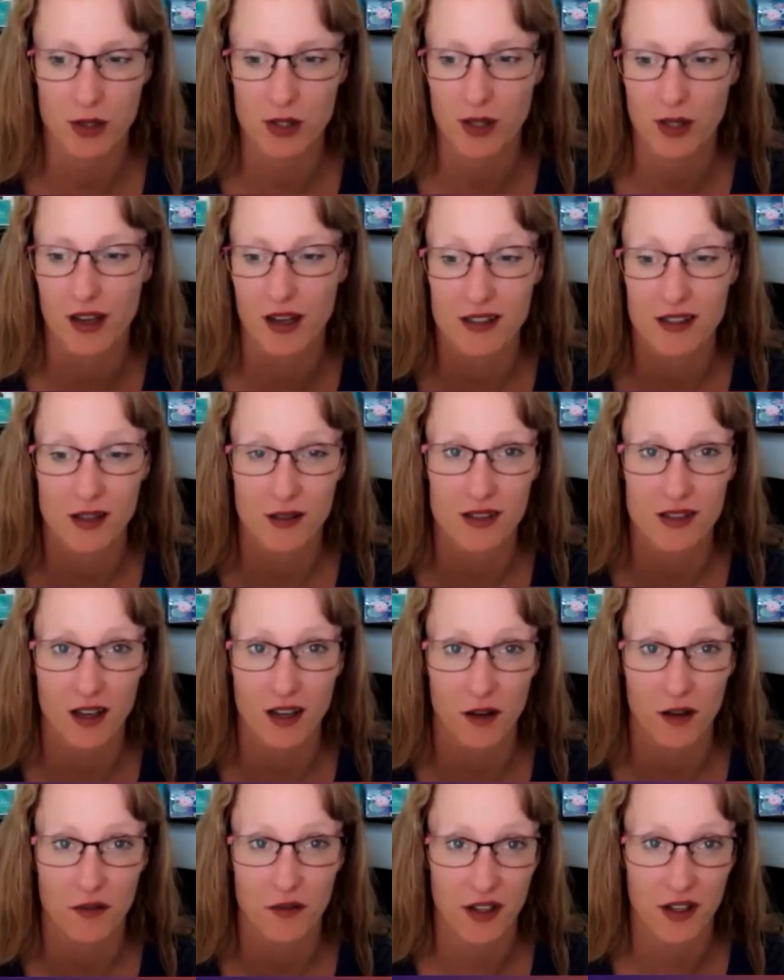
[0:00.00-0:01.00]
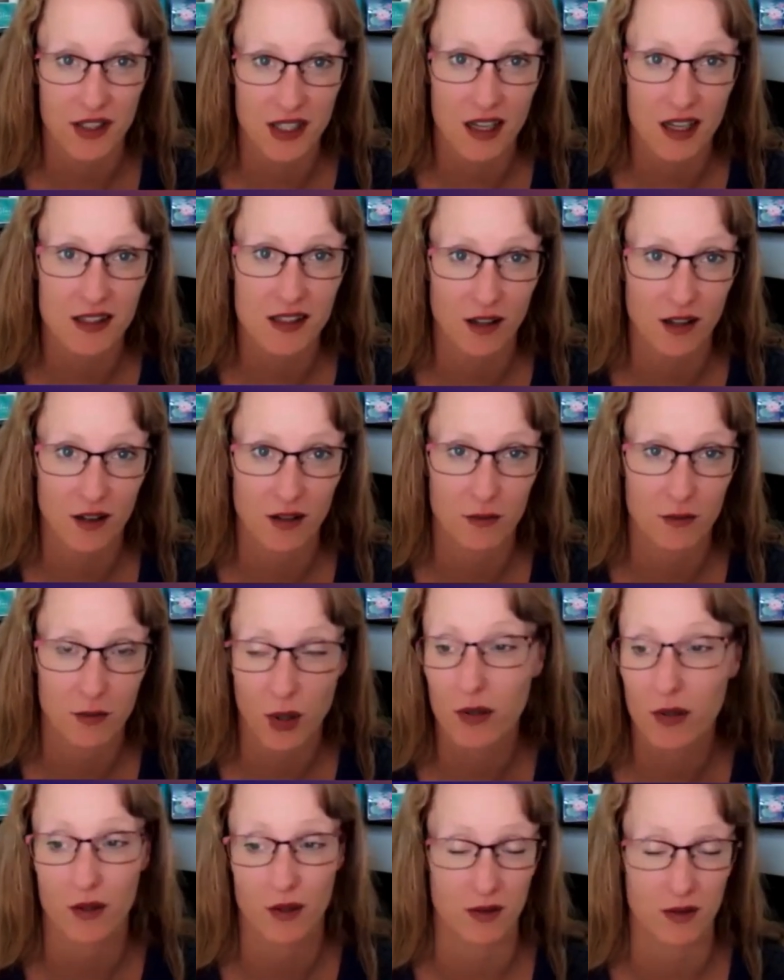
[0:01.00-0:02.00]
And that sounds like a fantastic,
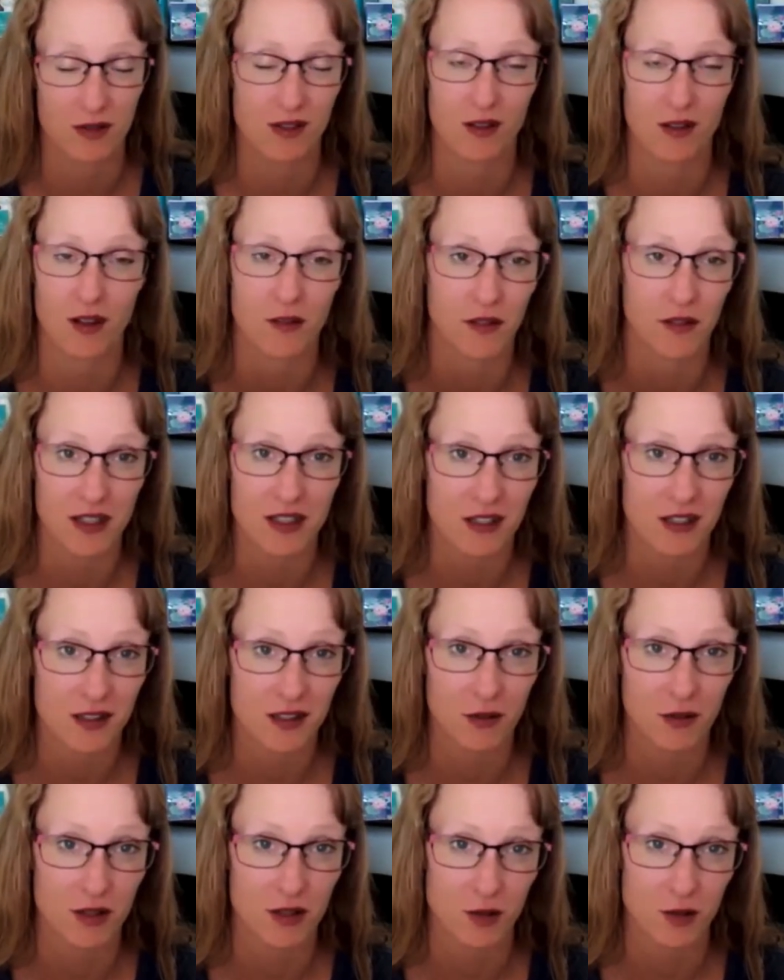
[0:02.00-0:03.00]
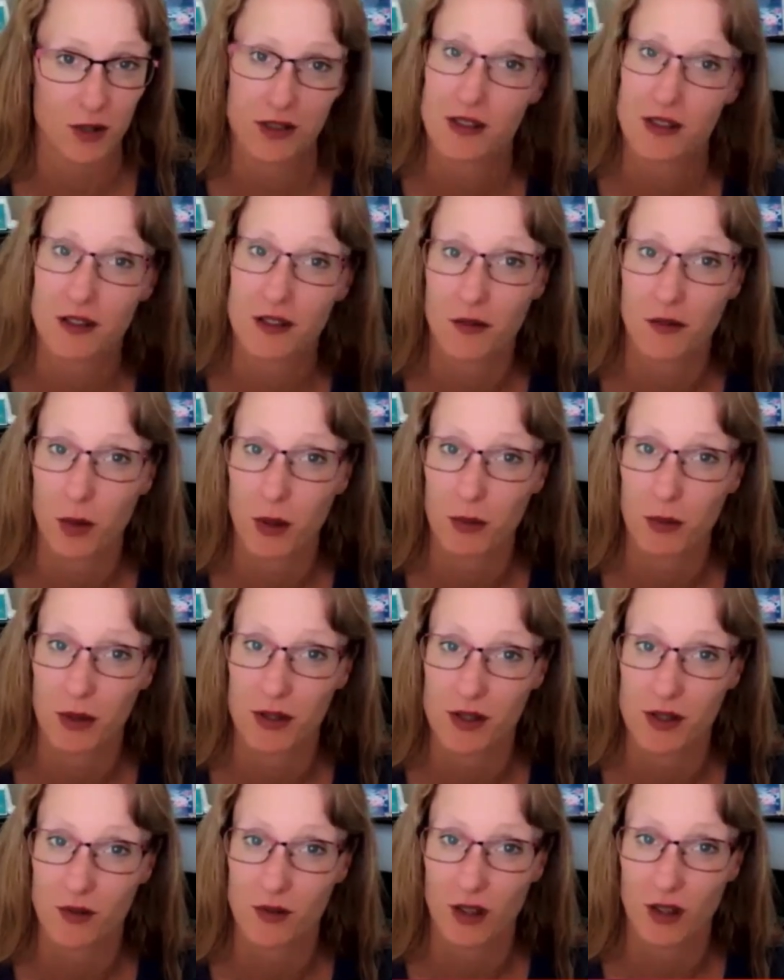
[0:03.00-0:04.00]
both of those sound like fantastic resources for people
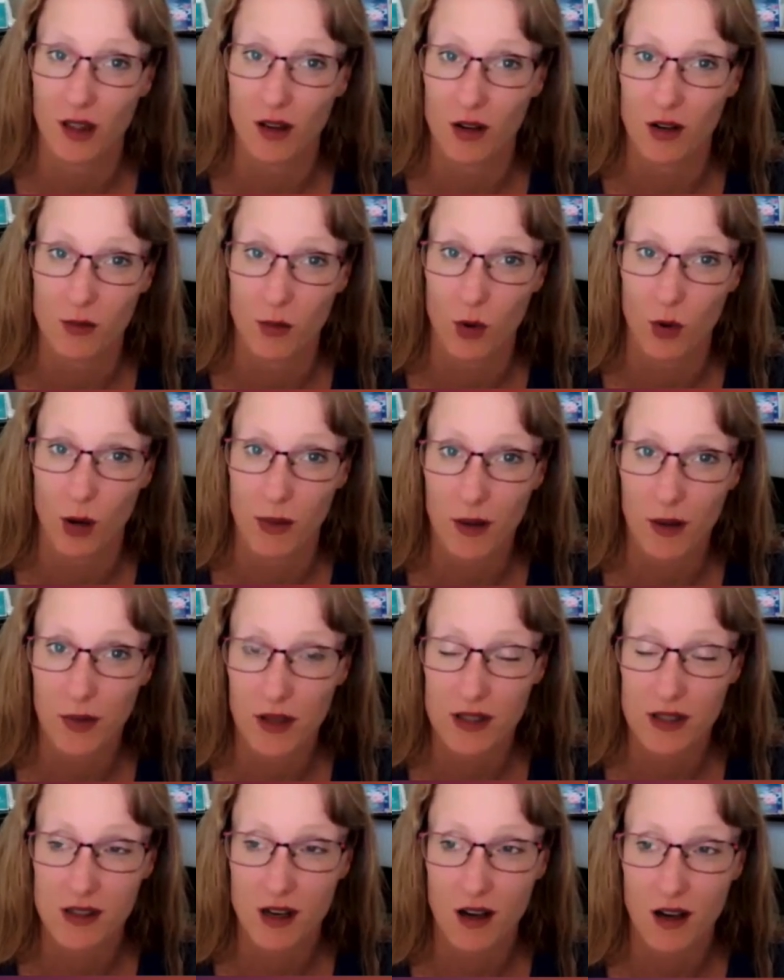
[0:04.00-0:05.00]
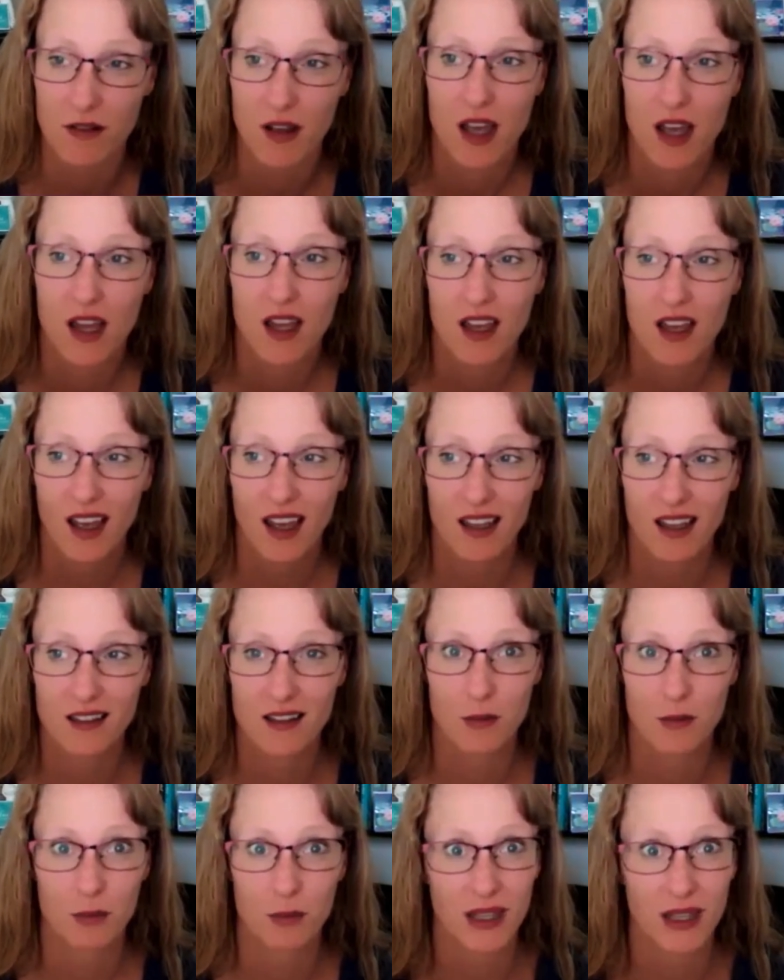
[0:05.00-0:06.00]
to really learn more about this stuff and
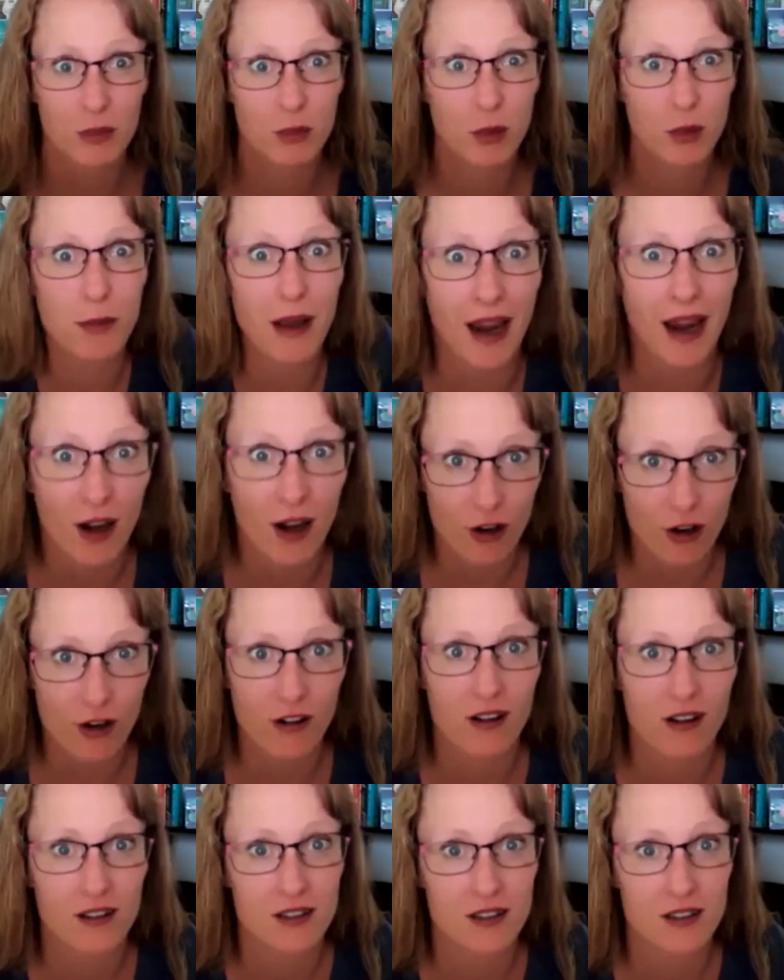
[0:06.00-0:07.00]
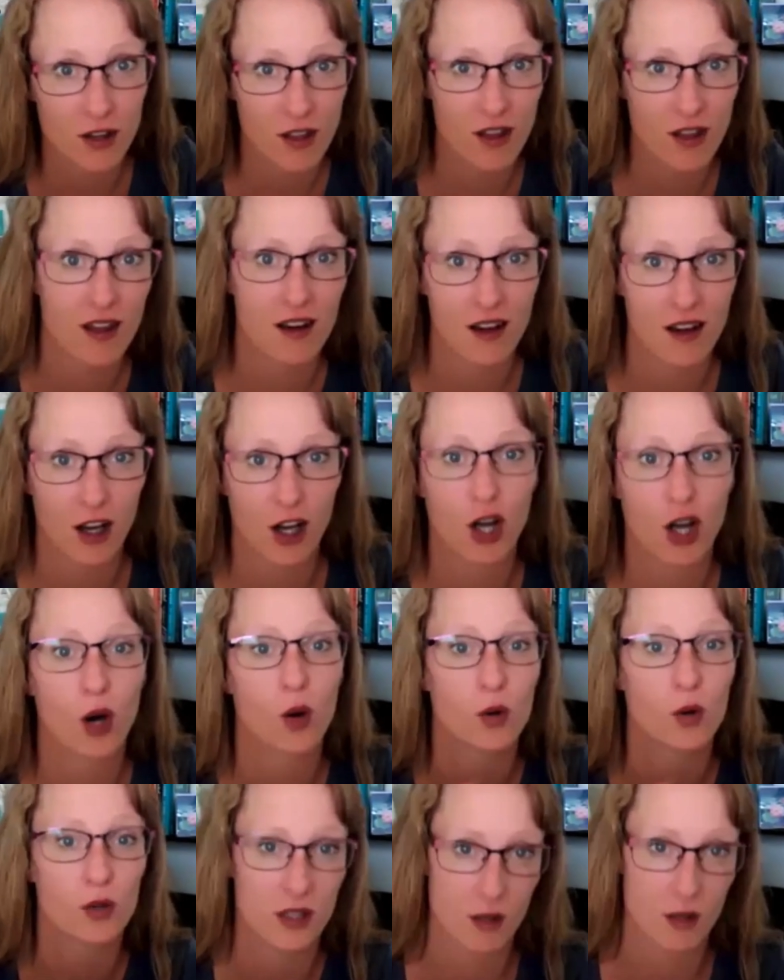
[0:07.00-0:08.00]
be prepared to then
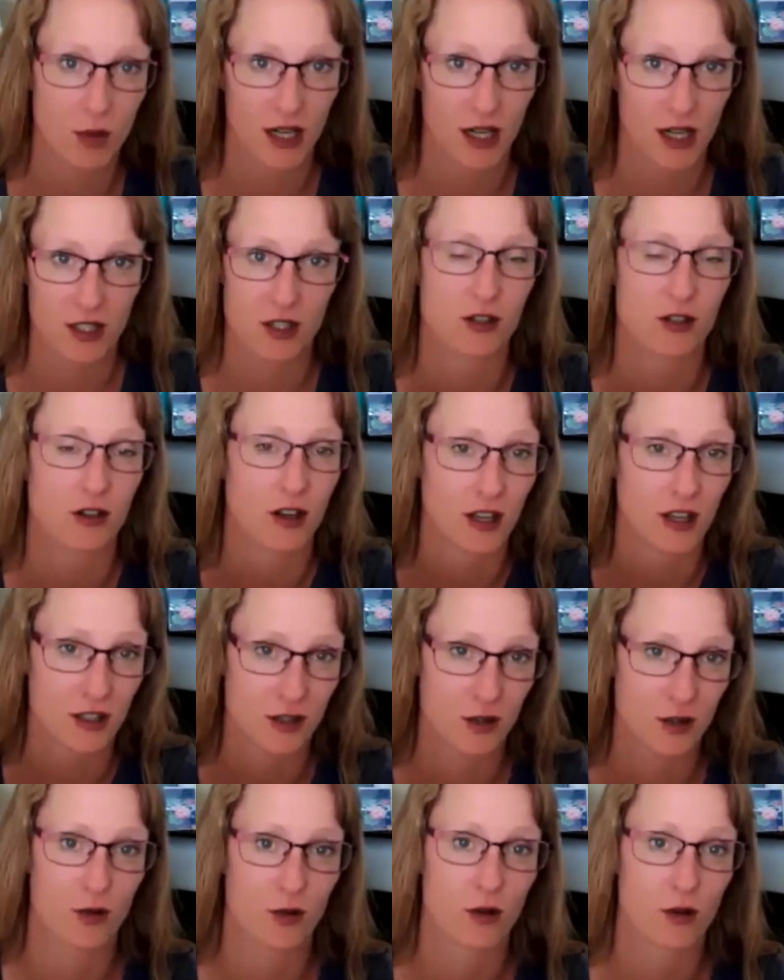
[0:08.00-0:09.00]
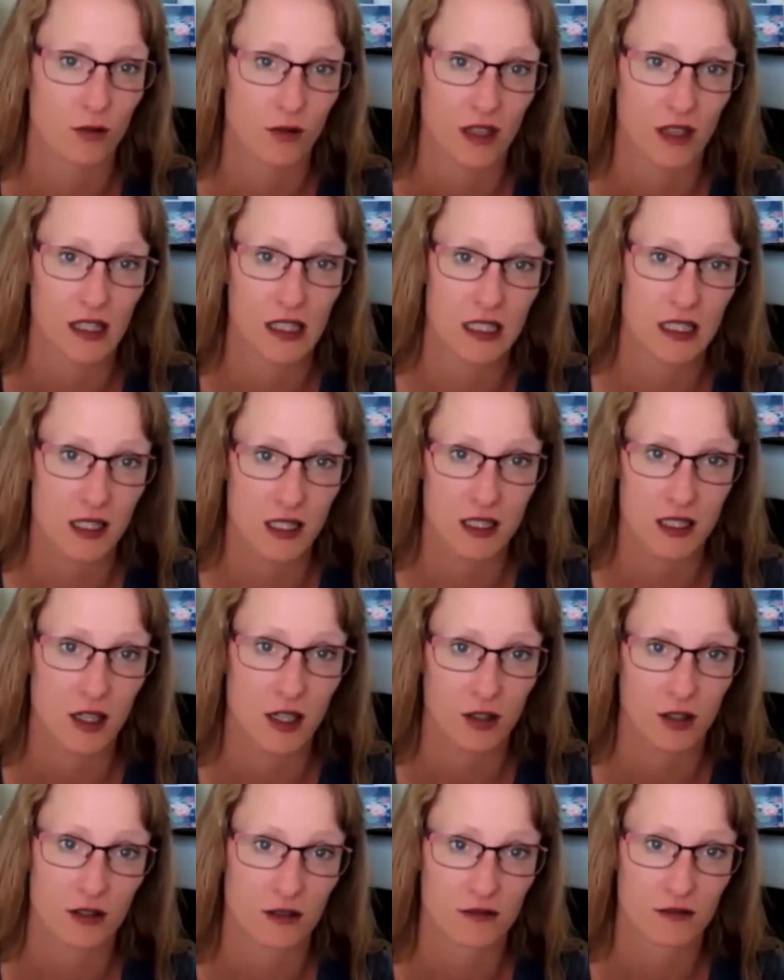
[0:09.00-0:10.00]
go to the practitioner and do the really
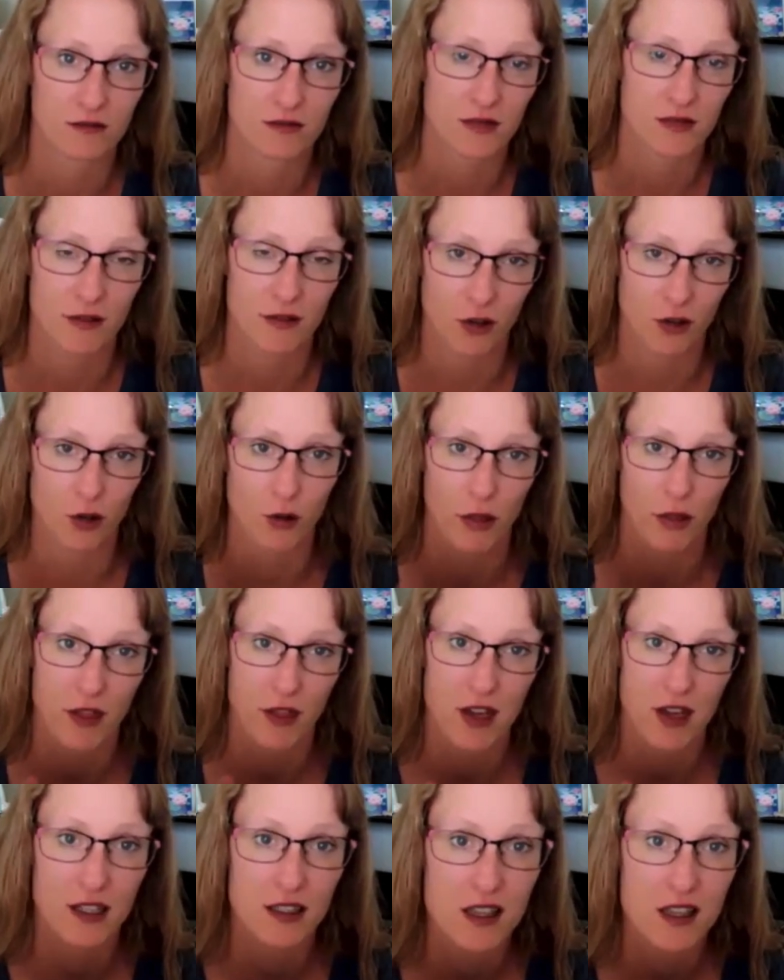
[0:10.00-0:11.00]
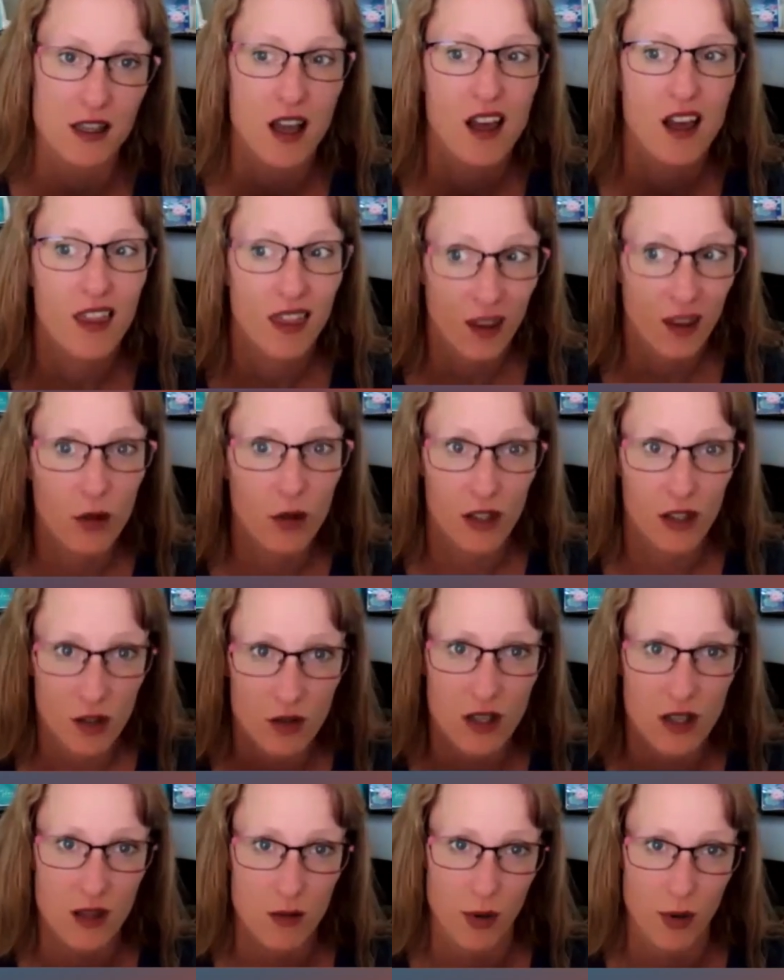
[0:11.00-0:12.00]
detailed, difficult things that really you
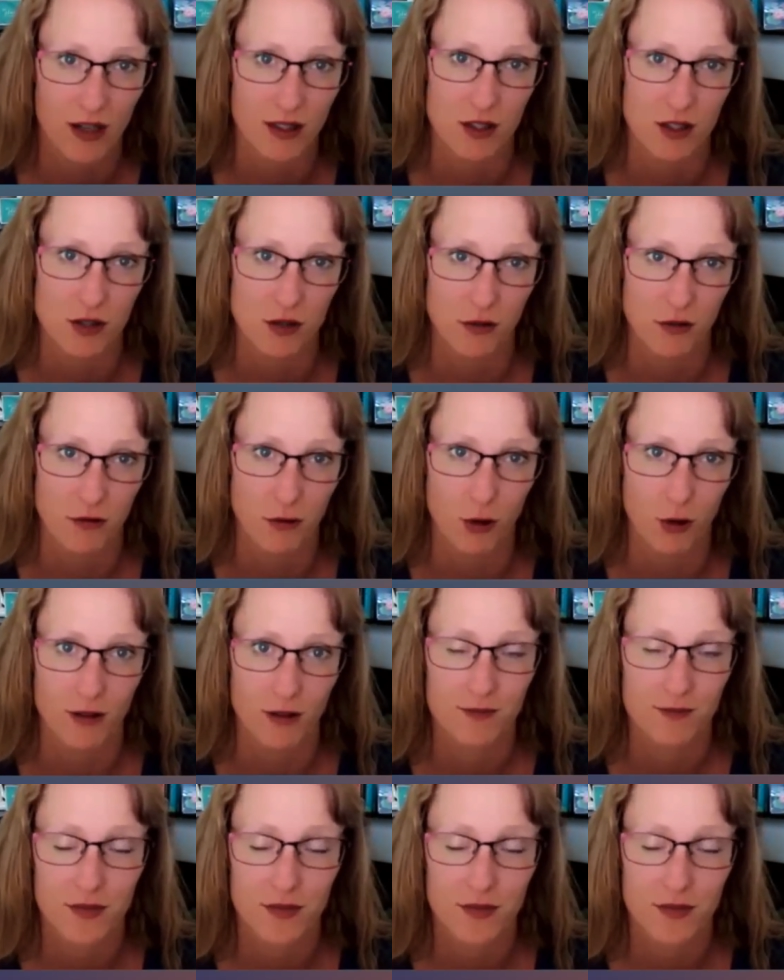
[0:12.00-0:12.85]
need the practitioner for.